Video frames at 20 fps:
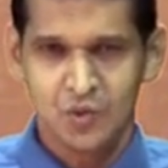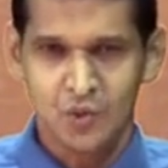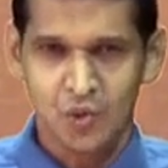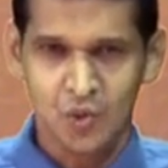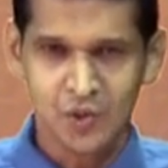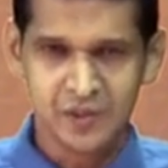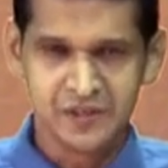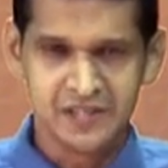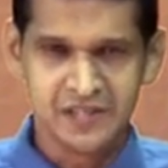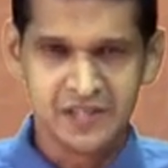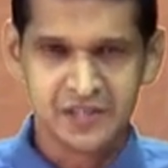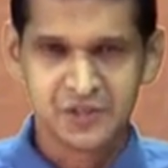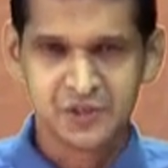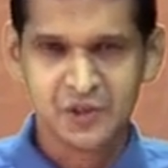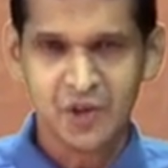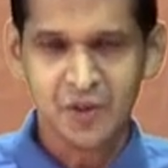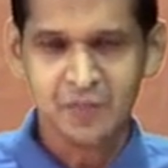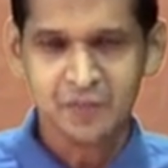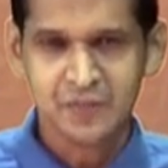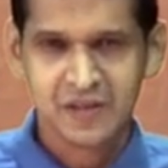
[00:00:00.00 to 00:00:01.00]
On the
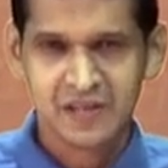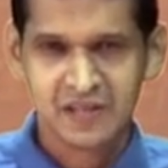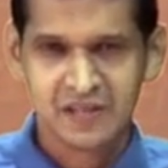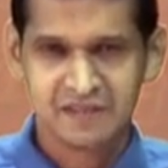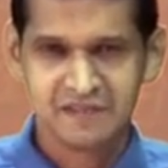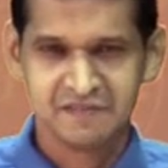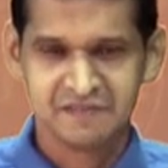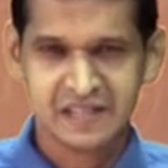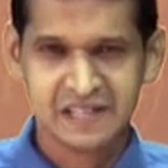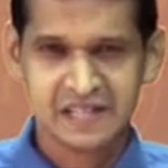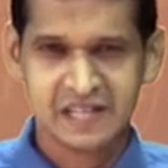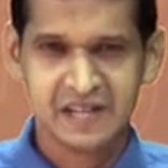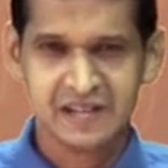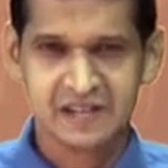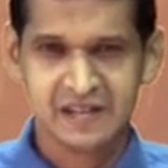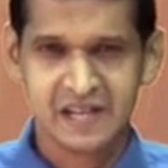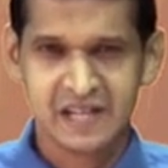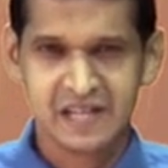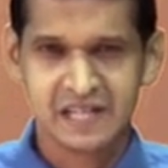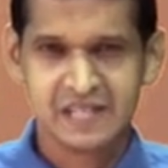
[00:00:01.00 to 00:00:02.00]
top, we can
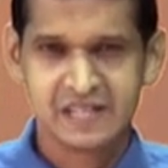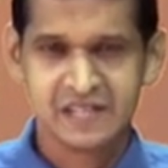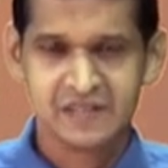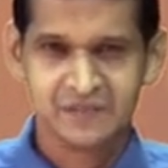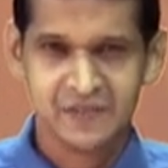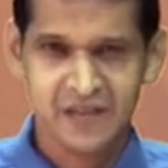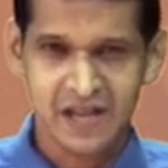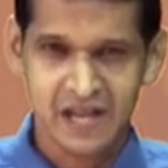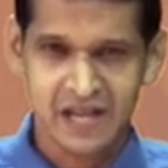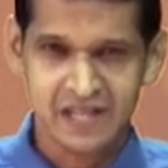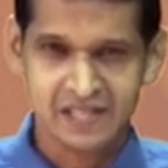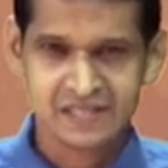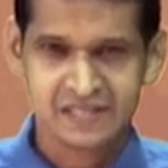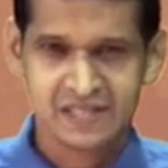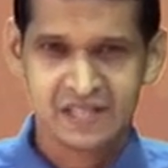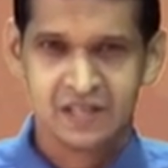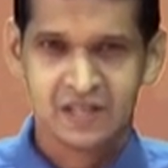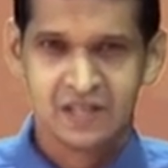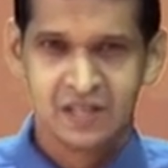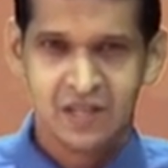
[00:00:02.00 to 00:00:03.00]
write as
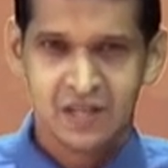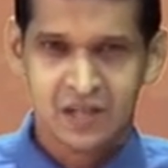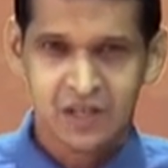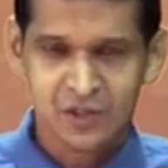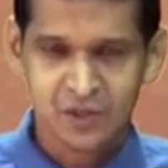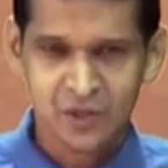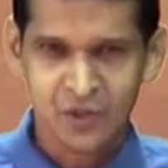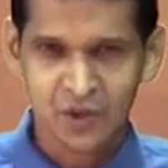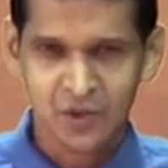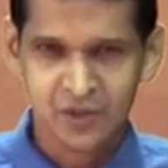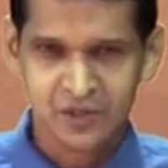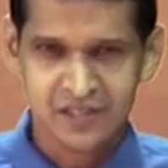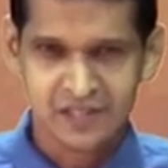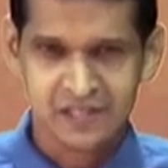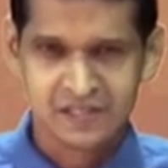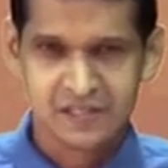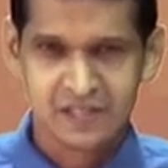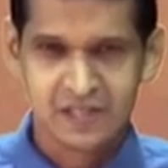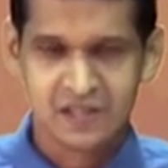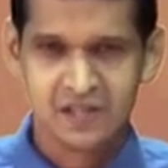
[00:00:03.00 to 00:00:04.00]

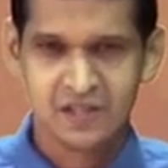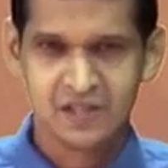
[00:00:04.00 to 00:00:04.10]
notice.